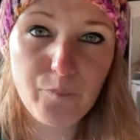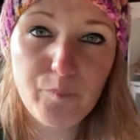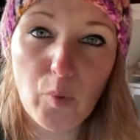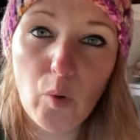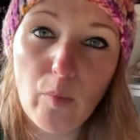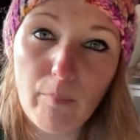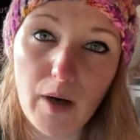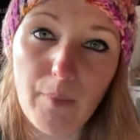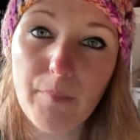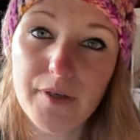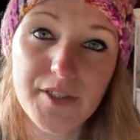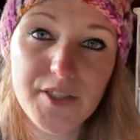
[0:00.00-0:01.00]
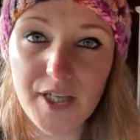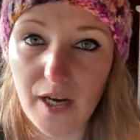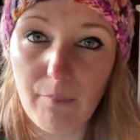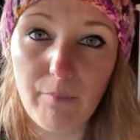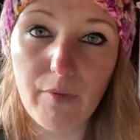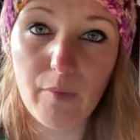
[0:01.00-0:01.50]
bought Mum
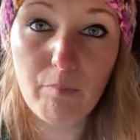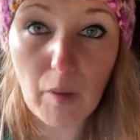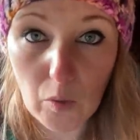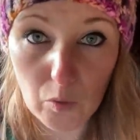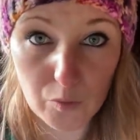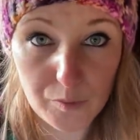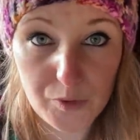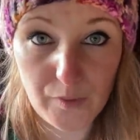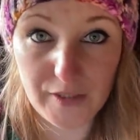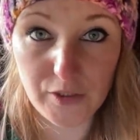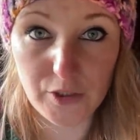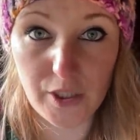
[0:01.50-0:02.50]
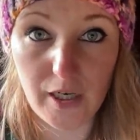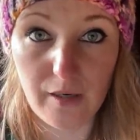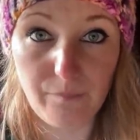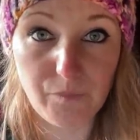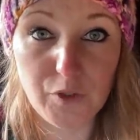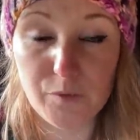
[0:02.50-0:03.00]
some bulbs when
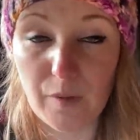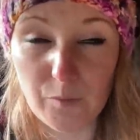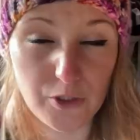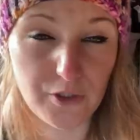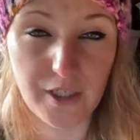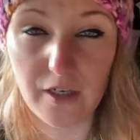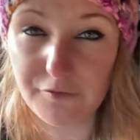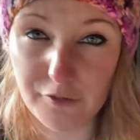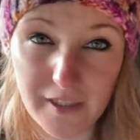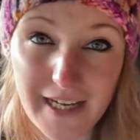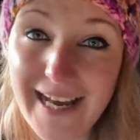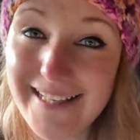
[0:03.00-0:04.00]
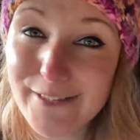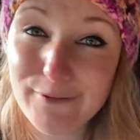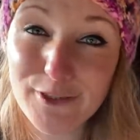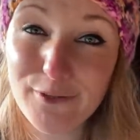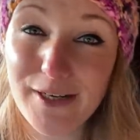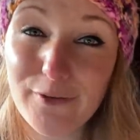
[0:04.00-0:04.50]
because Mum was looking after her cats when
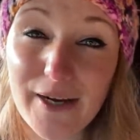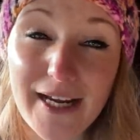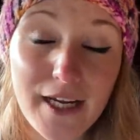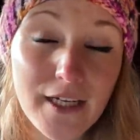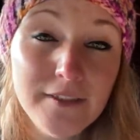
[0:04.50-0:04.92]
she went away,